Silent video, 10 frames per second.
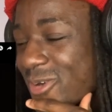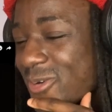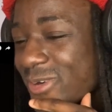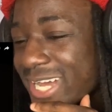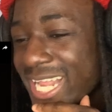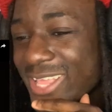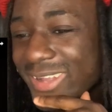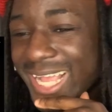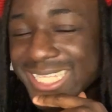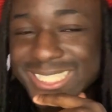What are
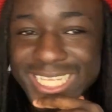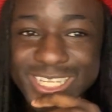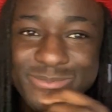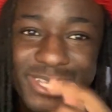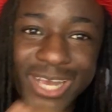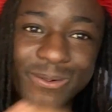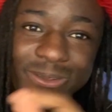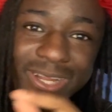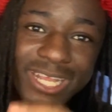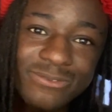you guys telling me? How
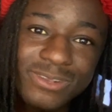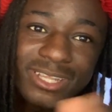are you guys